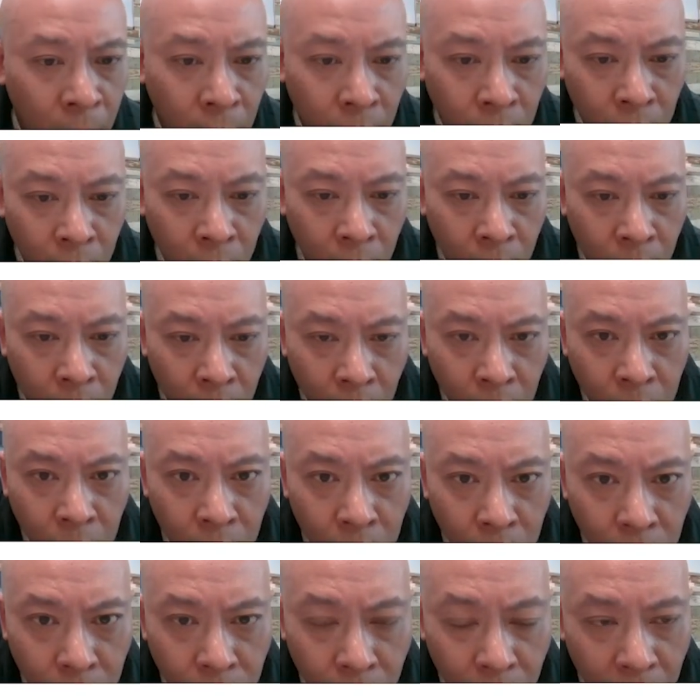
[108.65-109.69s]
So
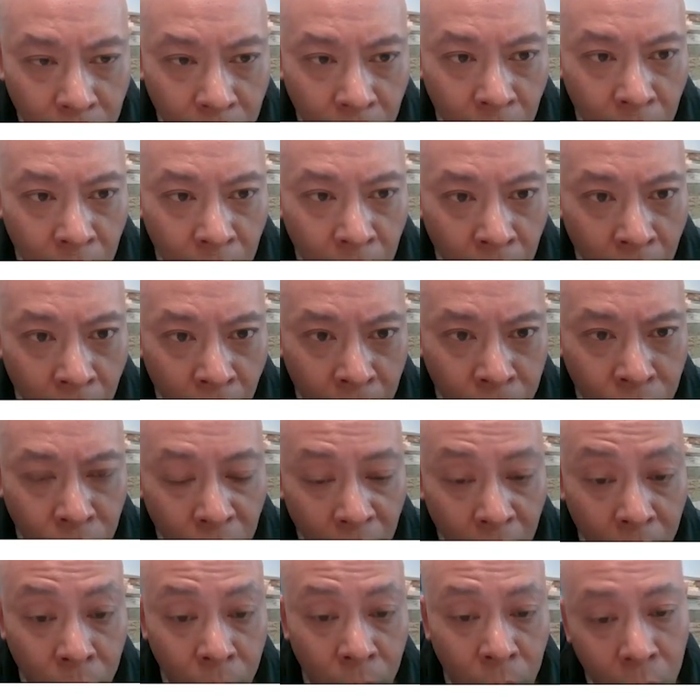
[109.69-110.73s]
this maybe we
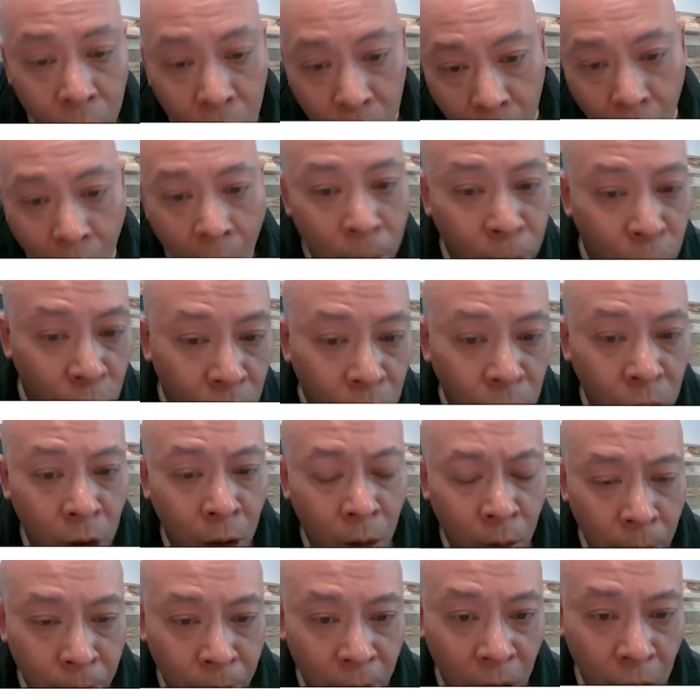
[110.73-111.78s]
have option,
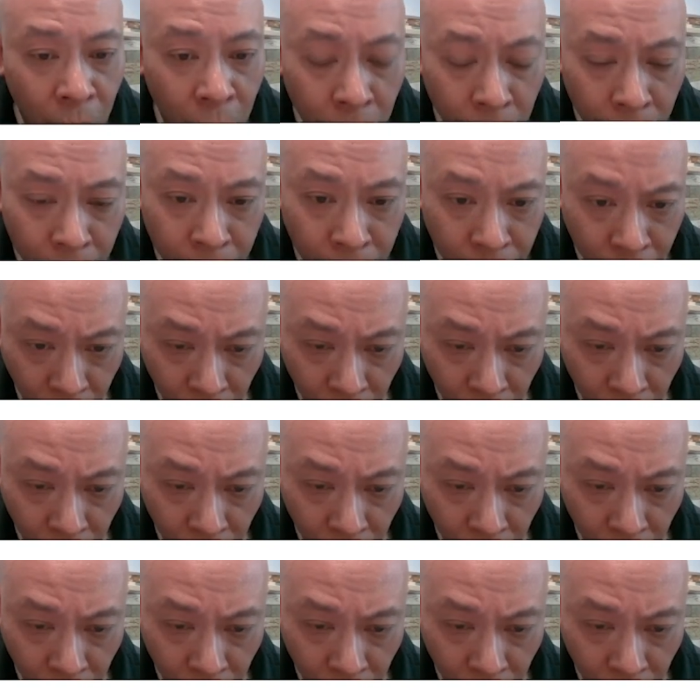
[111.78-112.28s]
pretty good.